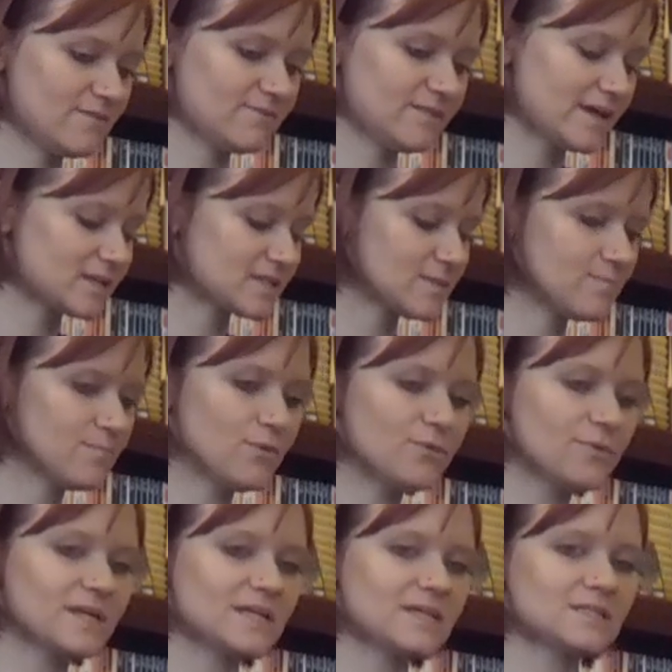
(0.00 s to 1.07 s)
flex and
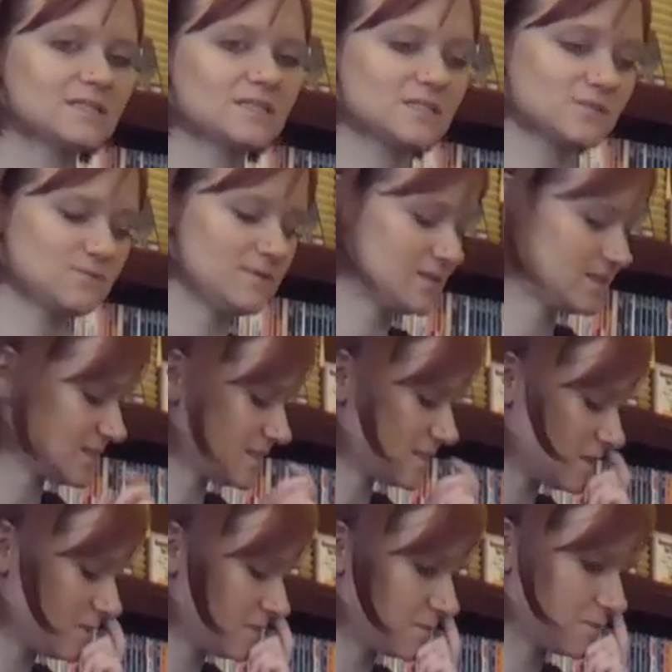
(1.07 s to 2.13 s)
point, squeeze the
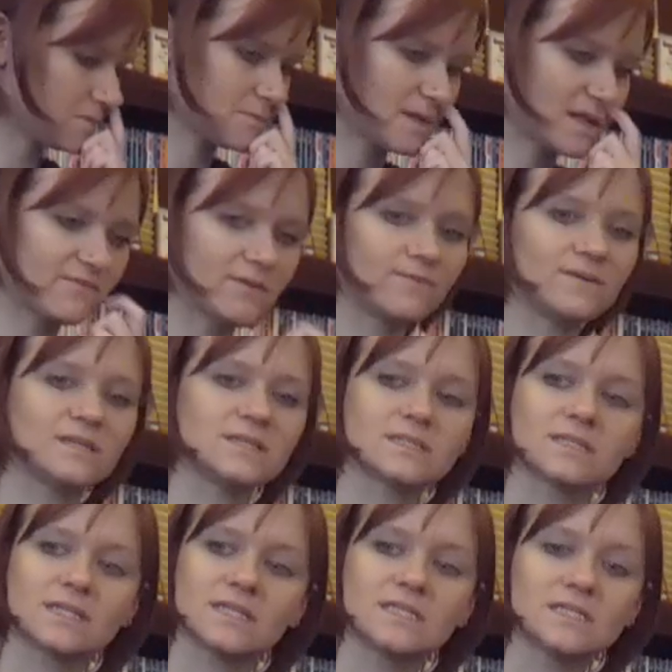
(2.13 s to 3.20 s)
toes, whatever
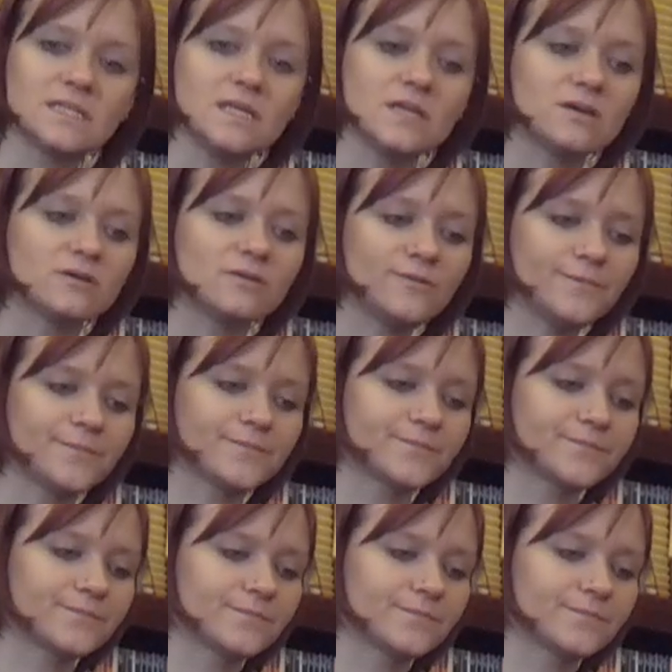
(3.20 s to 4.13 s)
feels good to you.